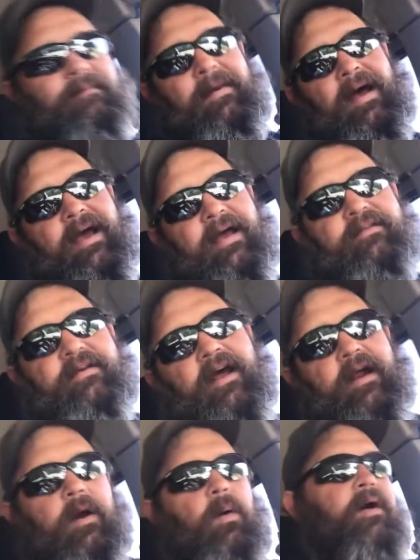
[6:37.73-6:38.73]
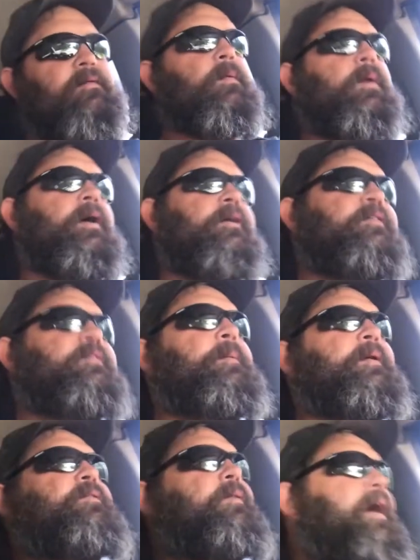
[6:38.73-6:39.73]
My hands kind of go everywhere. It just
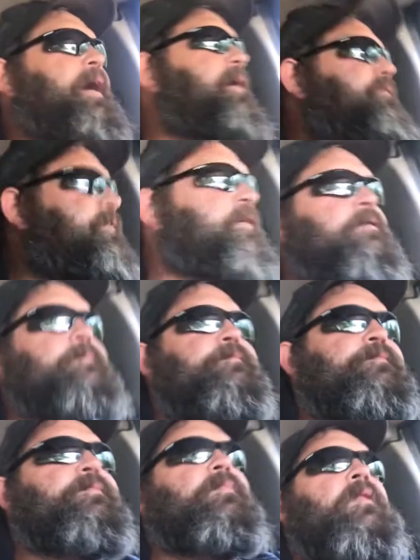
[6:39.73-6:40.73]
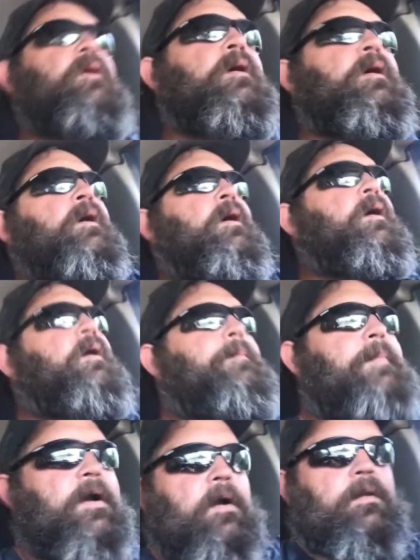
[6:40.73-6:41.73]
depends on how I feel.
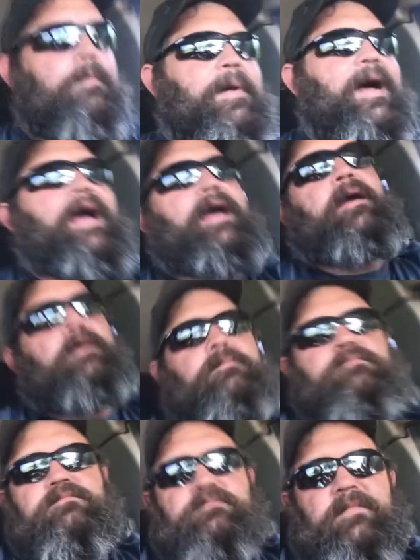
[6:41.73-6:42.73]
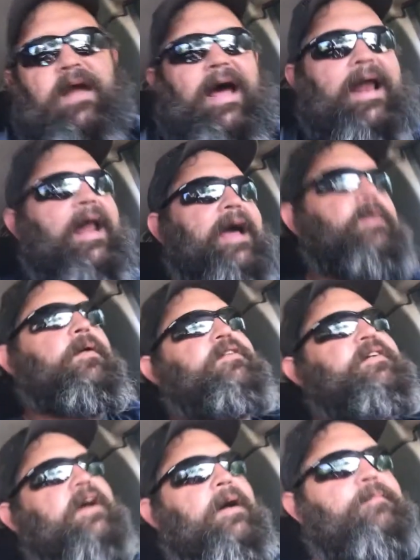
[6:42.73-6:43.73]
But on the bike, I like
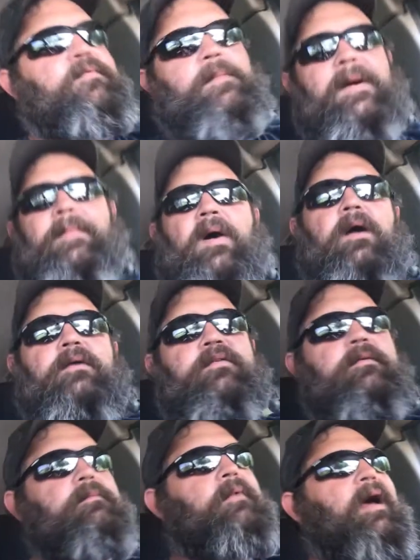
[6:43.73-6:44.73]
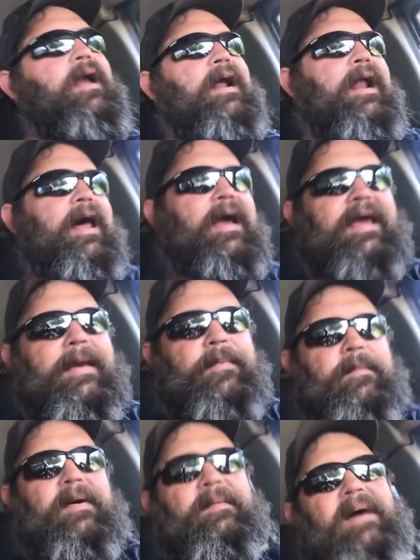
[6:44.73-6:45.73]
reaching up for my bars, and I like
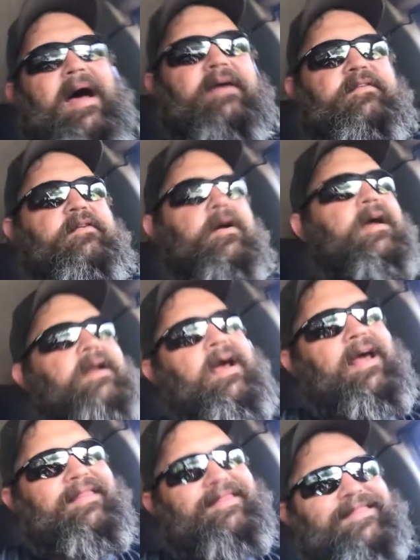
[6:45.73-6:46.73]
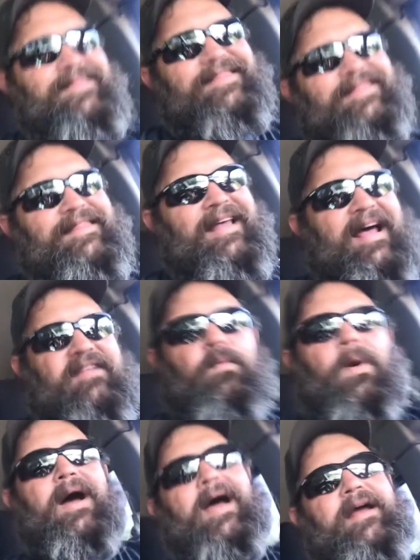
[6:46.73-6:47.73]
keeping my back straight, and
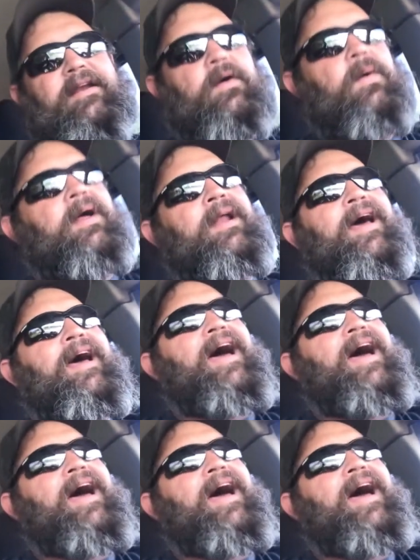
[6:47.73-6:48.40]
that's why I do it.